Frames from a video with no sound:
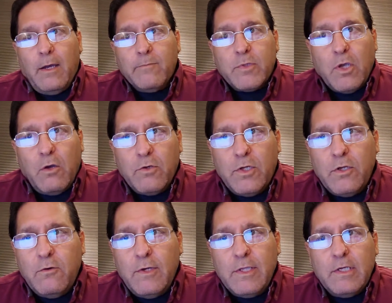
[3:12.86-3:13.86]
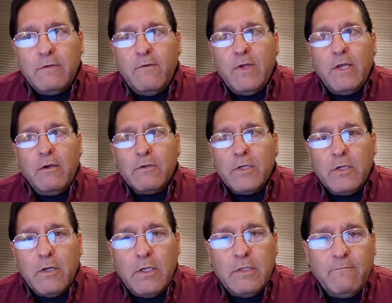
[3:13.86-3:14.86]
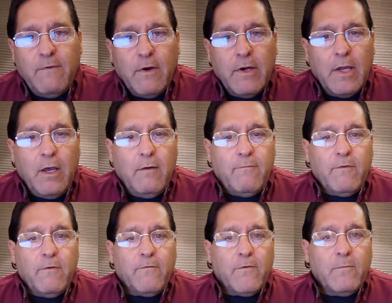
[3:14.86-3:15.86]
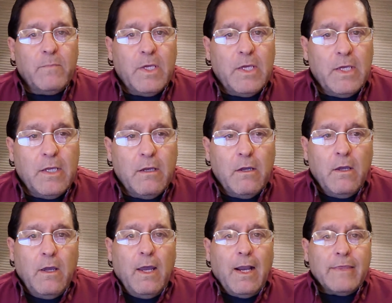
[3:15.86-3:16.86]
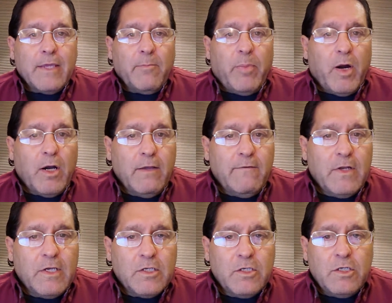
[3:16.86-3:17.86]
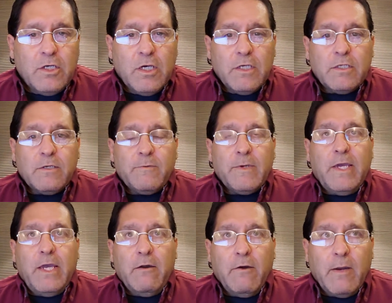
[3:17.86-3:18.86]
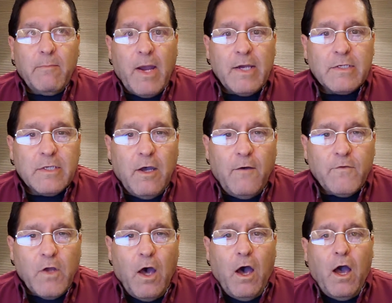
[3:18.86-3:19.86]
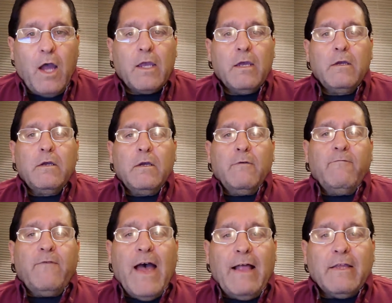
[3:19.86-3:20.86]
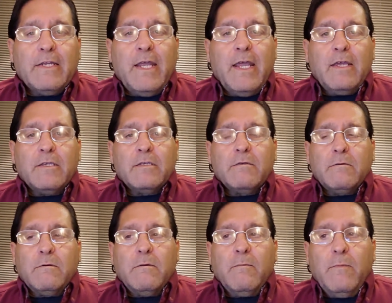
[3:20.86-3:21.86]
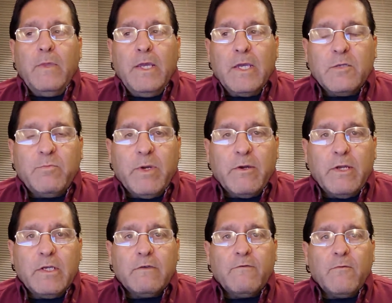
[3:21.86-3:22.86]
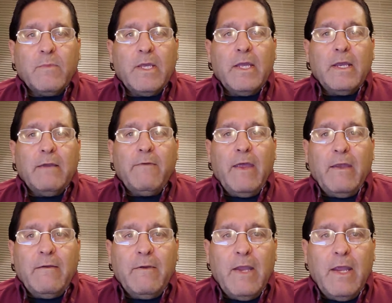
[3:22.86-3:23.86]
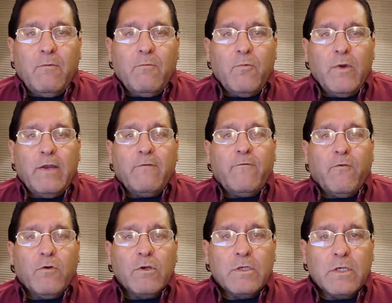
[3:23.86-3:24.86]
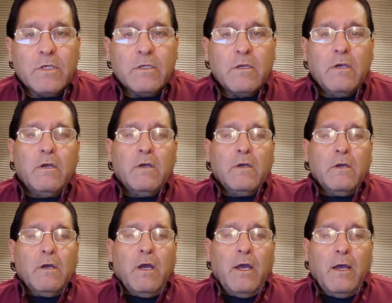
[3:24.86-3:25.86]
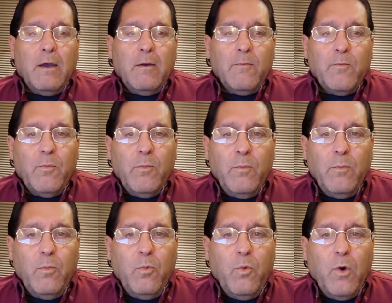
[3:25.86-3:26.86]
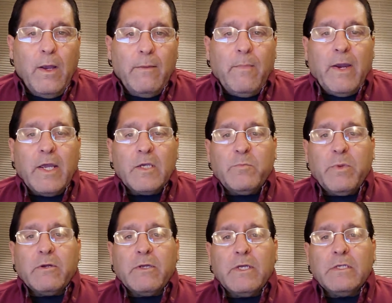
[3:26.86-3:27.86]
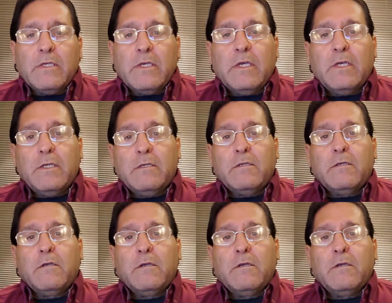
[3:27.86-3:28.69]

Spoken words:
so doing these videos is very helpful for me. And I think part of it is just hearing myself talk validates the experience for me and reinforces what my experience is.